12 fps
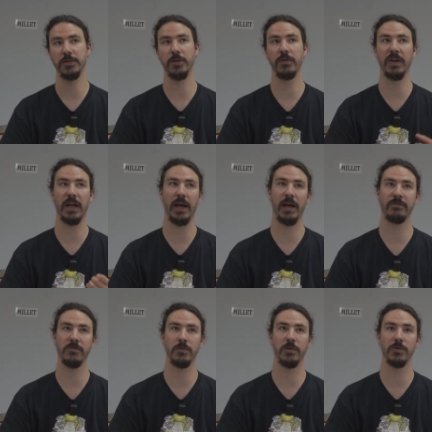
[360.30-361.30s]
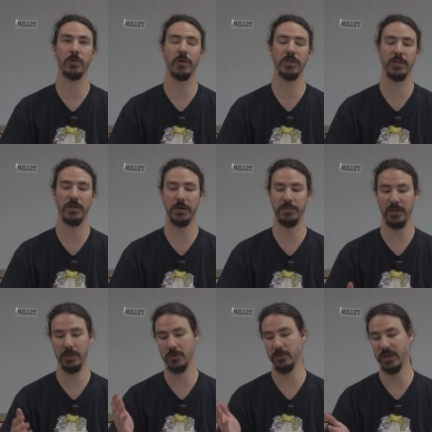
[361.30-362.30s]
so you've got high fructose corn syrup
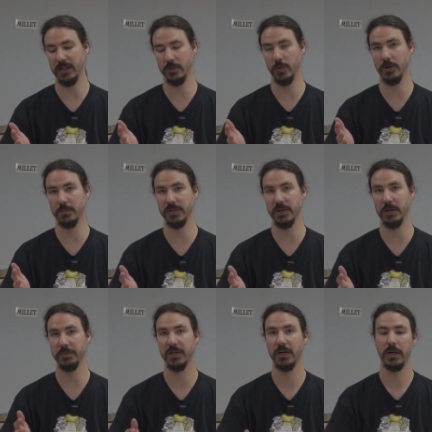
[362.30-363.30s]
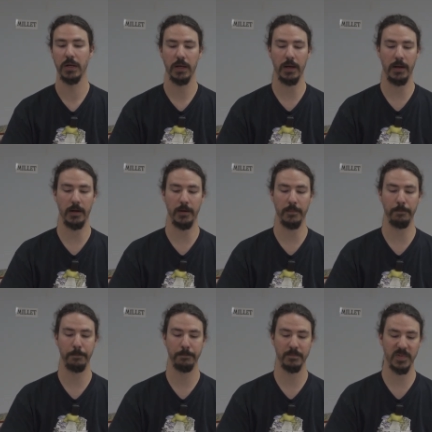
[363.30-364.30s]
and then you've got sorghum syrup.
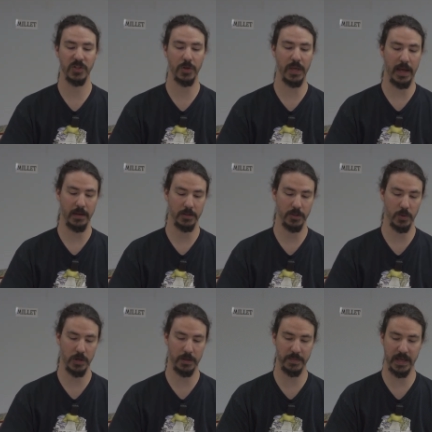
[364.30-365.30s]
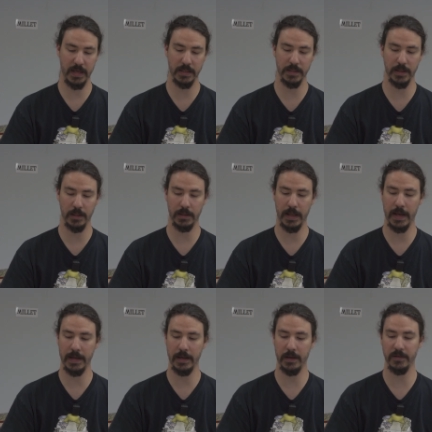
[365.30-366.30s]
Um, so yeah, sorghum has a
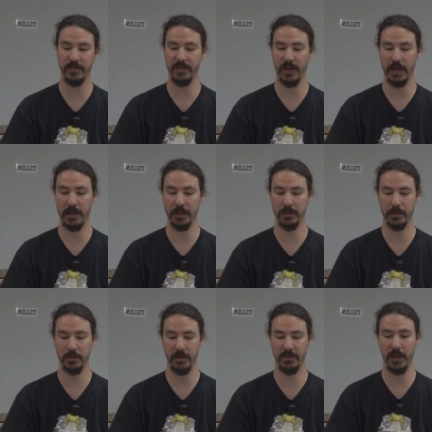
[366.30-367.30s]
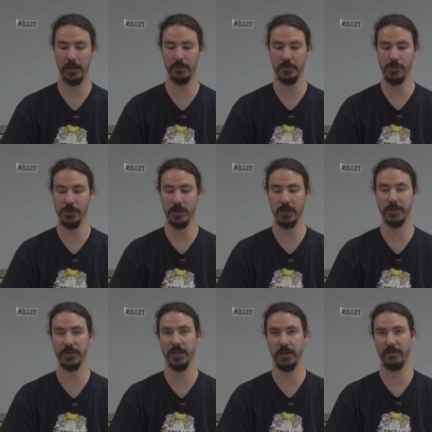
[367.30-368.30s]
lot of uh, available
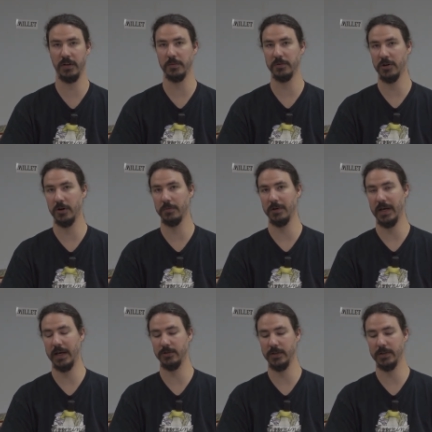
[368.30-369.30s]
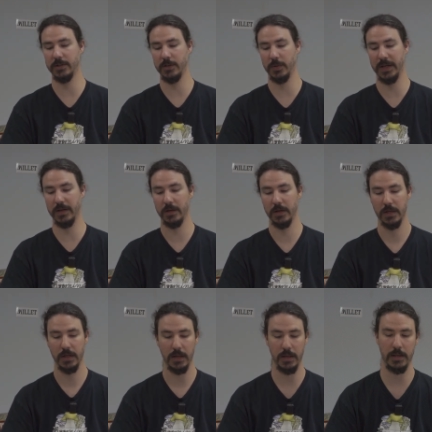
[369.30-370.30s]
sugars and available carbohydrates to it.
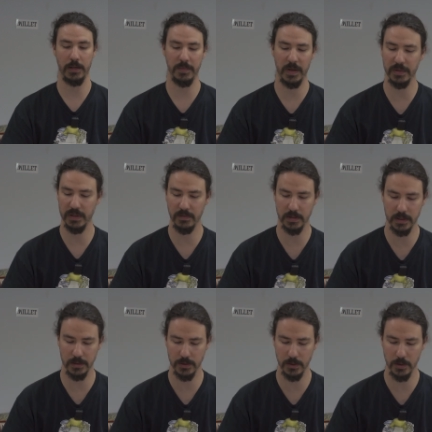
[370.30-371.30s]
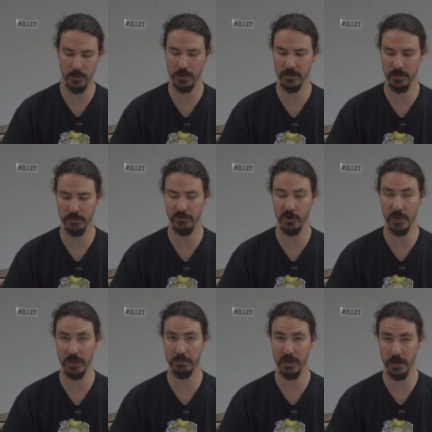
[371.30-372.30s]
Um, I believe it's also used for
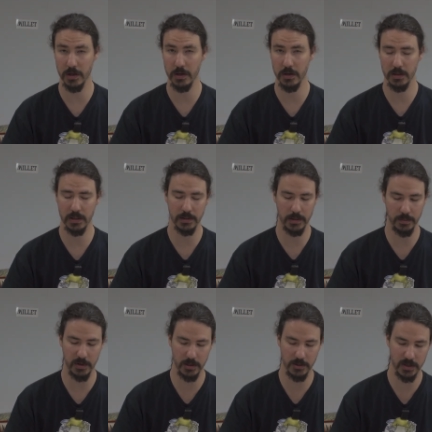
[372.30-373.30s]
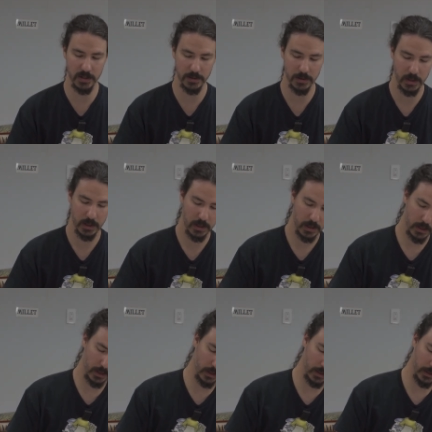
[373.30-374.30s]
brewing beer in some countries.
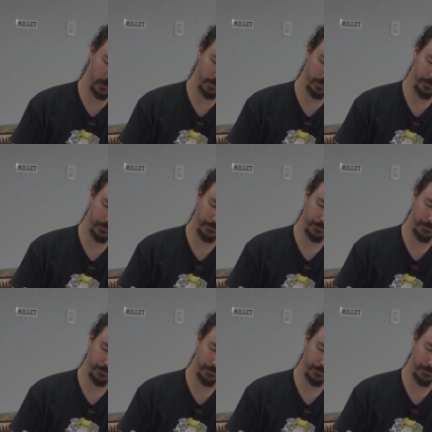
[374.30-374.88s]
Um,